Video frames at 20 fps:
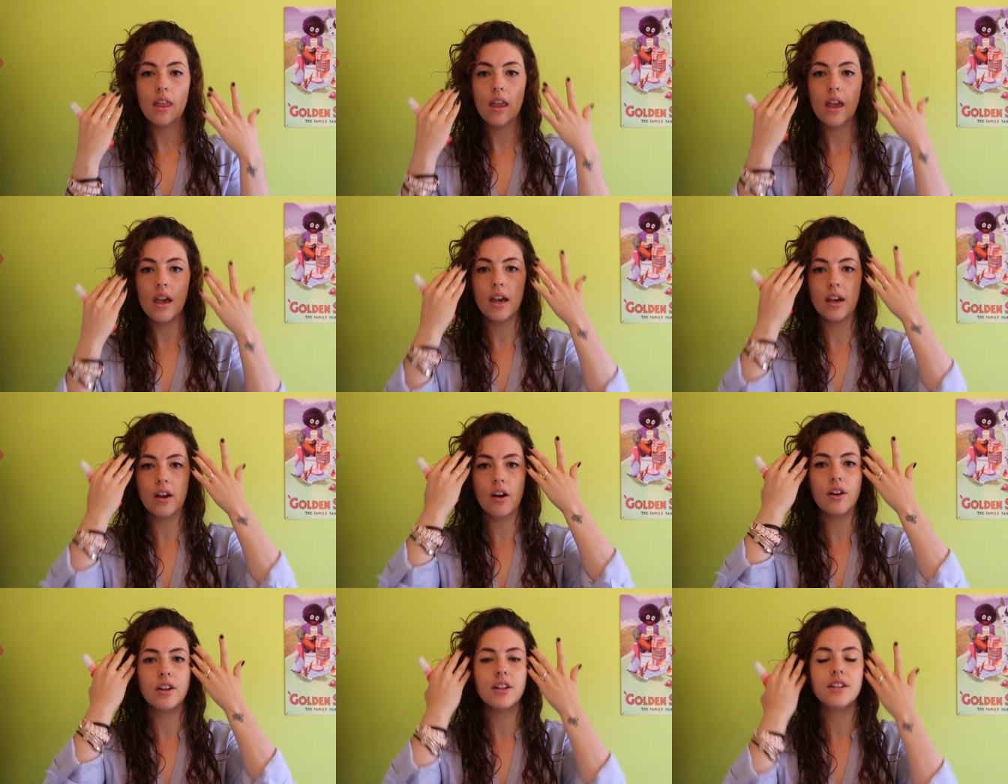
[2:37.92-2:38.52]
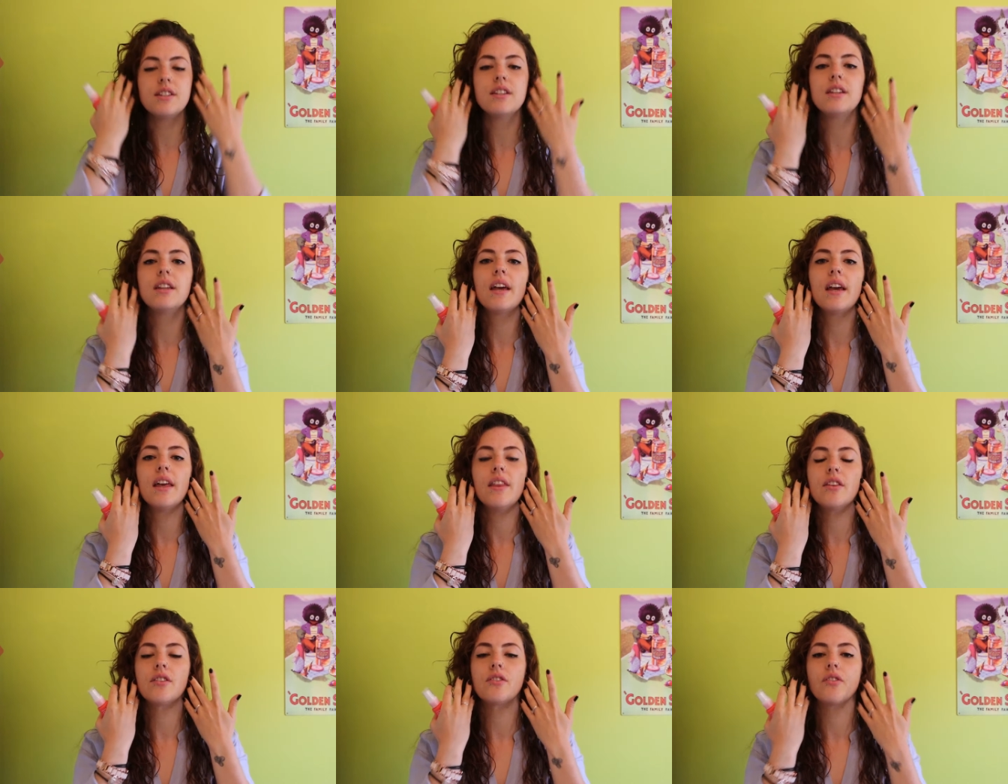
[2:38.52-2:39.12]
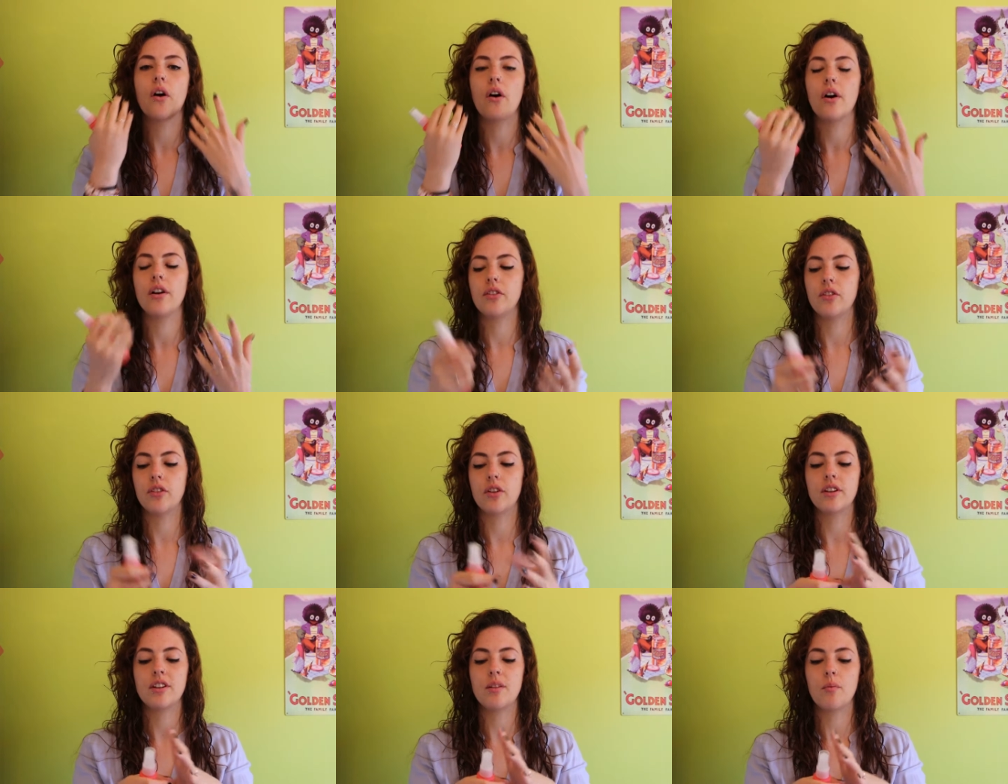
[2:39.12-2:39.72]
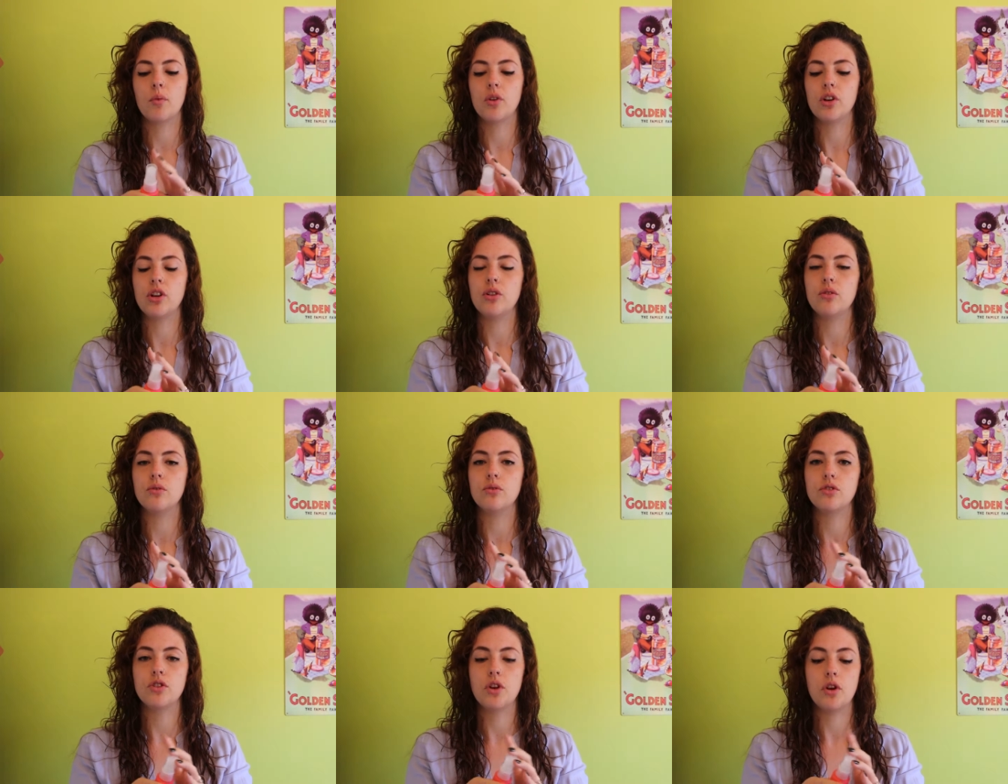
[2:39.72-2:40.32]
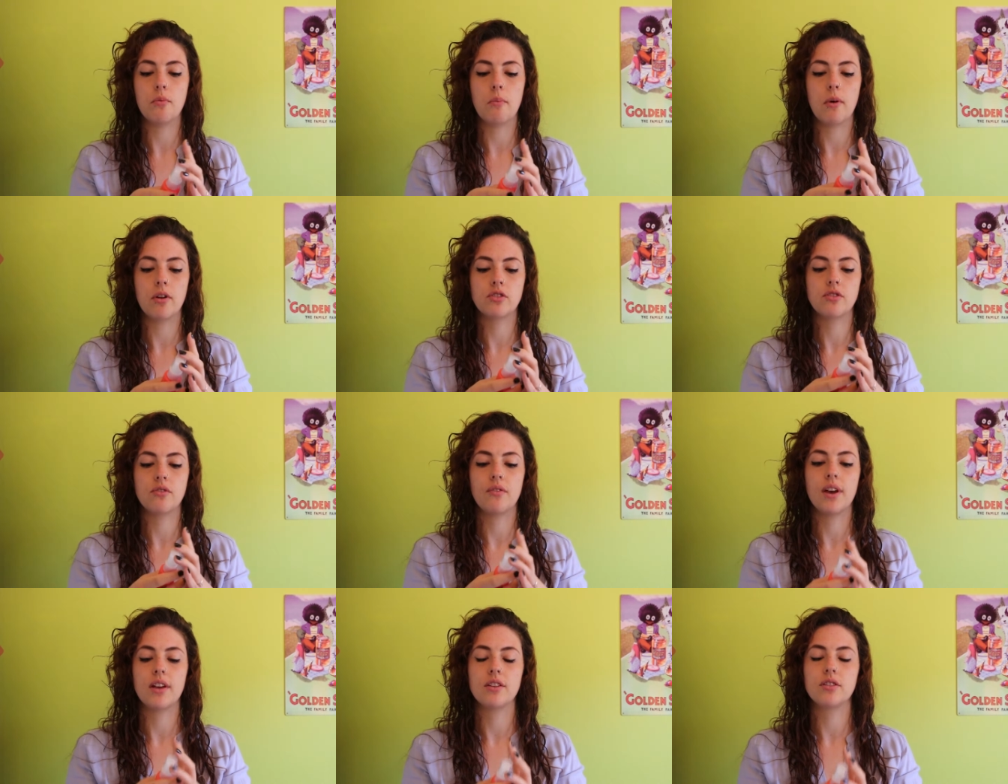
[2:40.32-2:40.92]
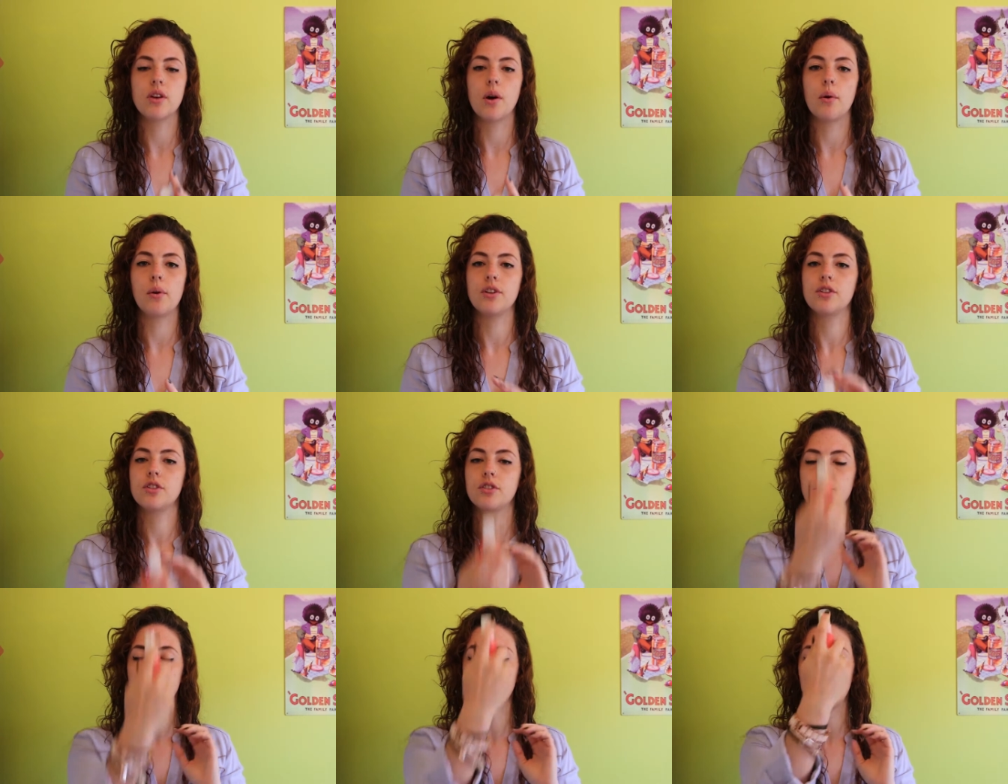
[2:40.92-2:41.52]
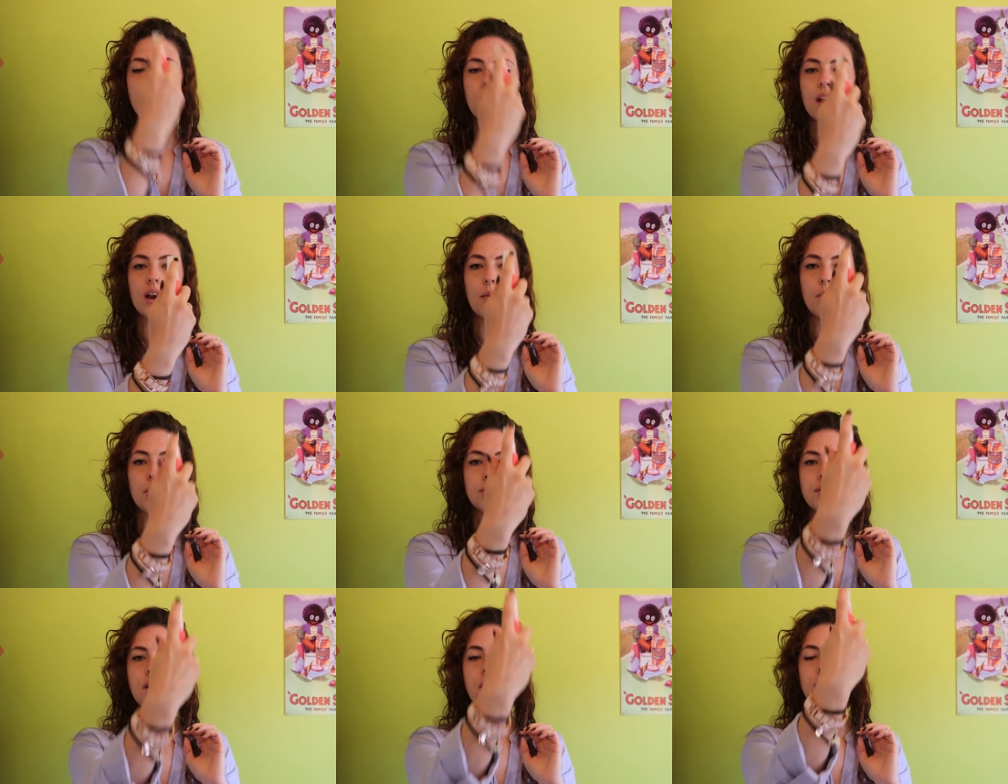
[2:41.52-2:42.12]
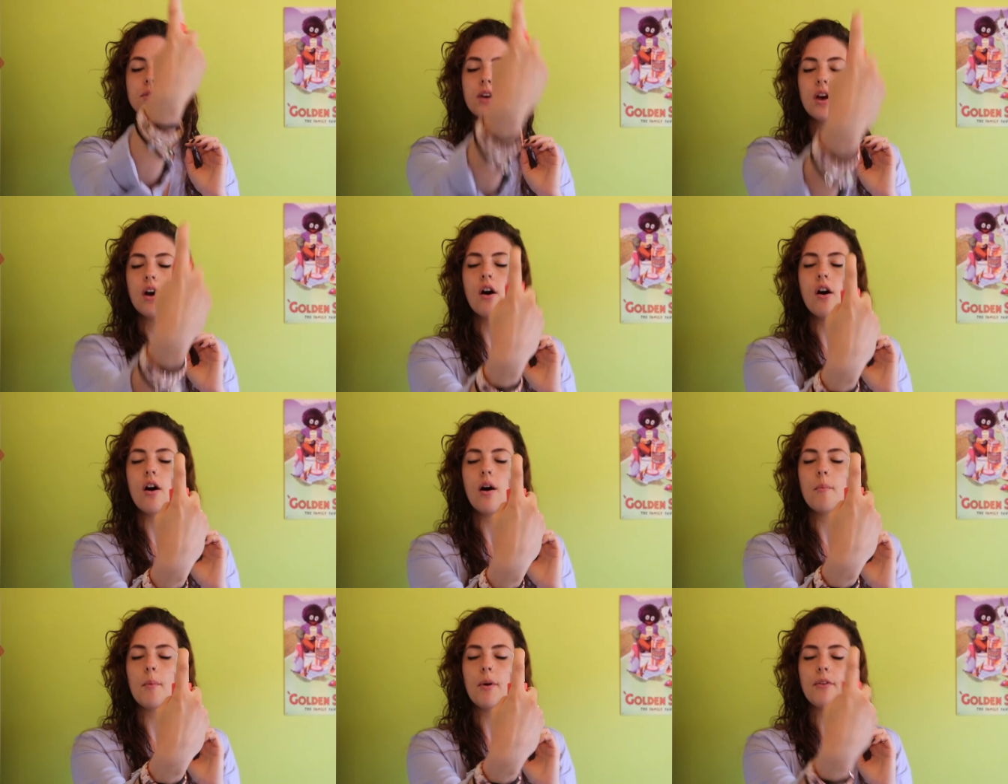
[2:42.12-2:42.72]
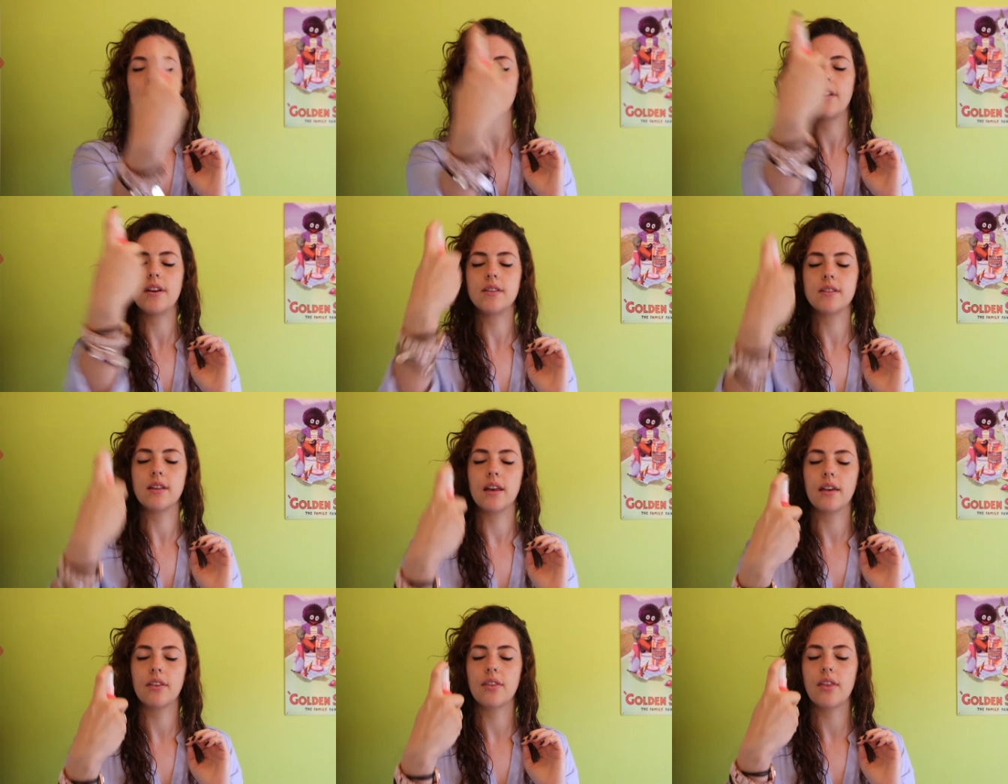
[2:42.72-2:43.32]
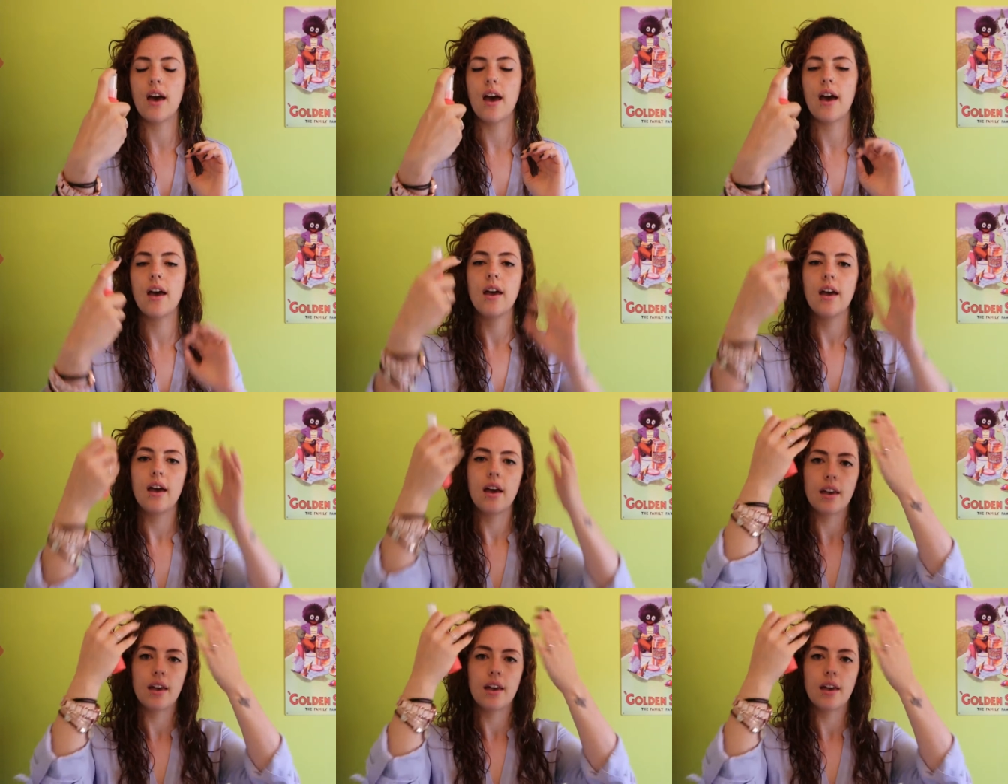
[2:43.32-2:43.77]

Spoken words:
It kind of didn't hit the sides, and I didn't want to use too much of it, so I just sprayed it a couple of times on my face like that,